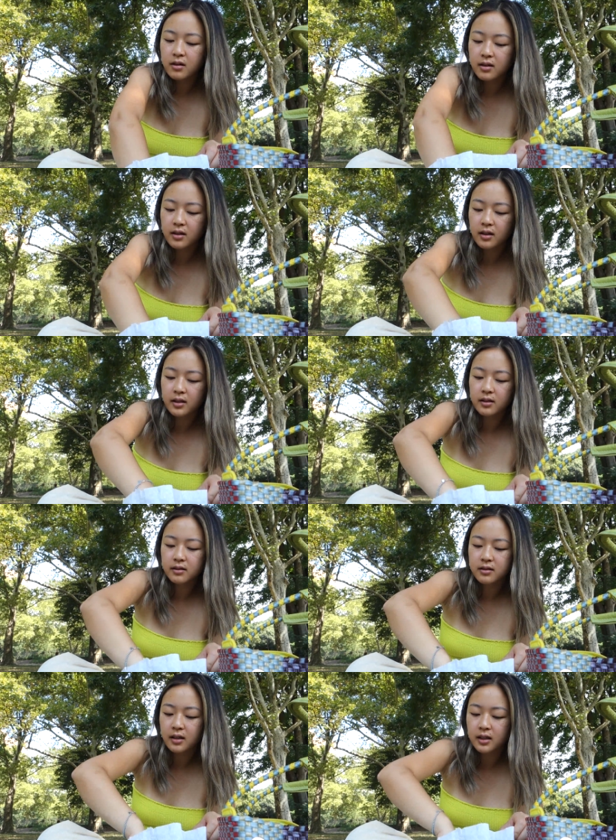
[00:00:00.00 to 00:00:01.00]
good,
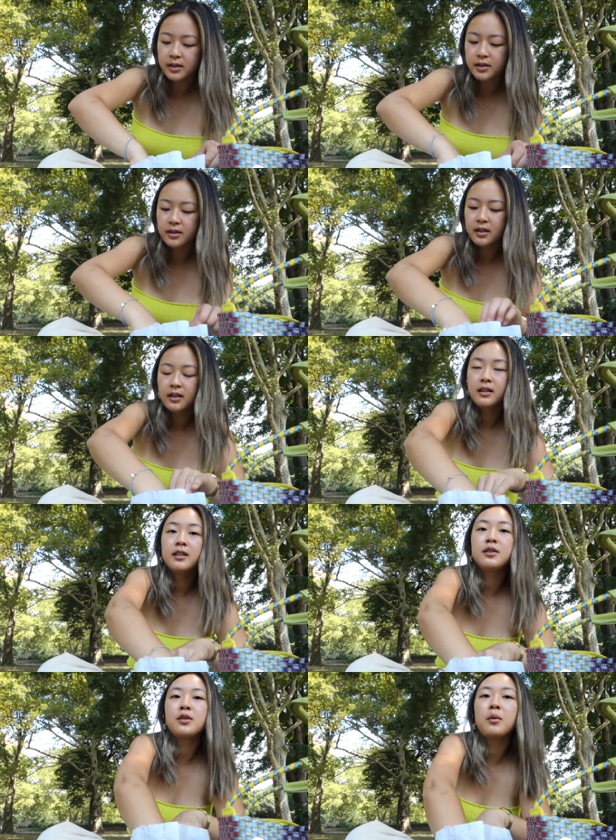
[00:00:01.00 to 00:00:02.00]
gosh.
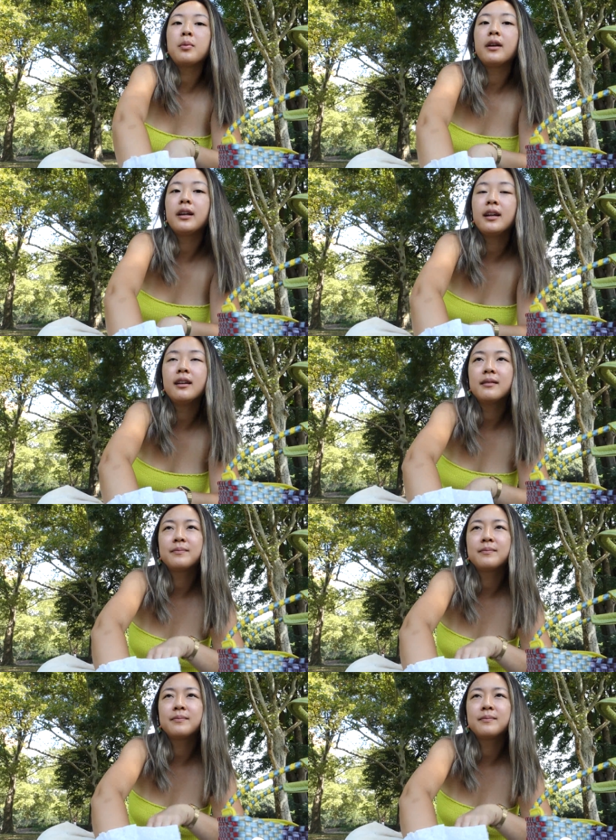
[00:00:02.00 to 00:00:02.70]
It's so pretty